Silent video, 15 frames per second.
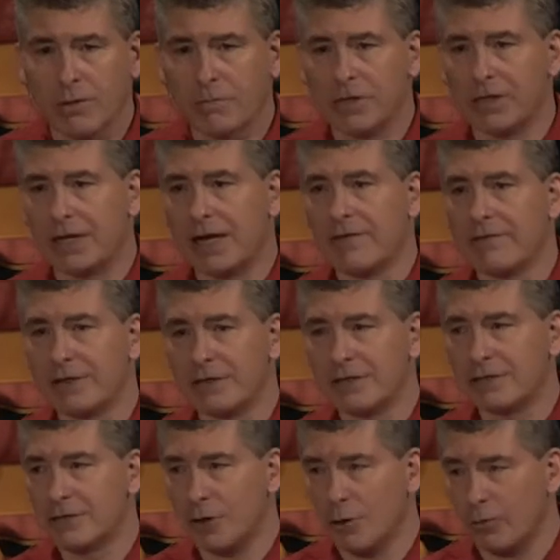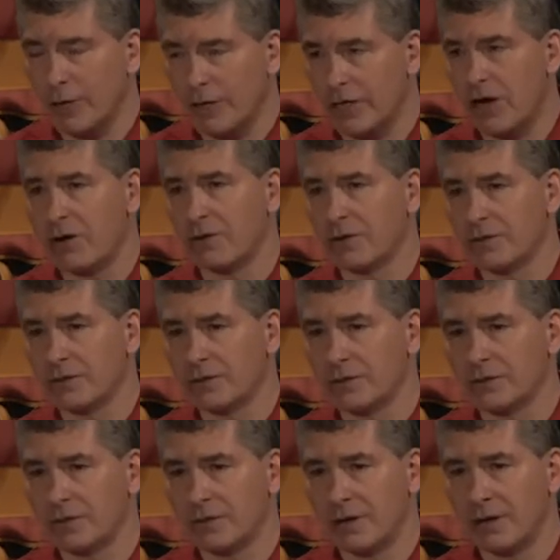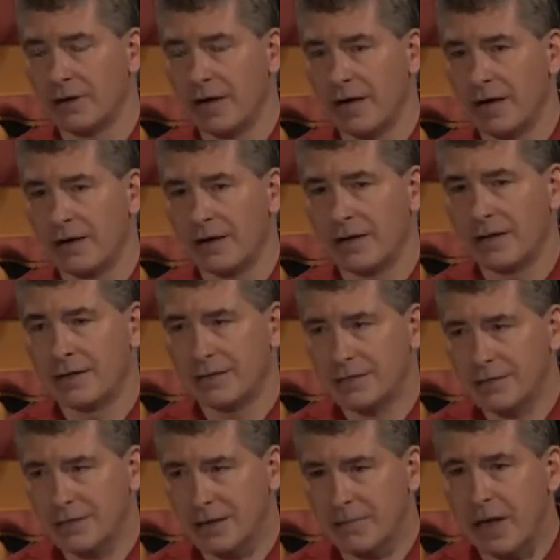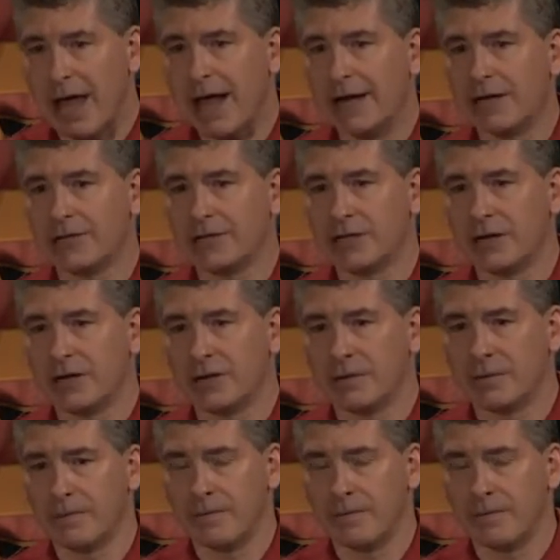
believe this or we don't, okay? This is a package deal.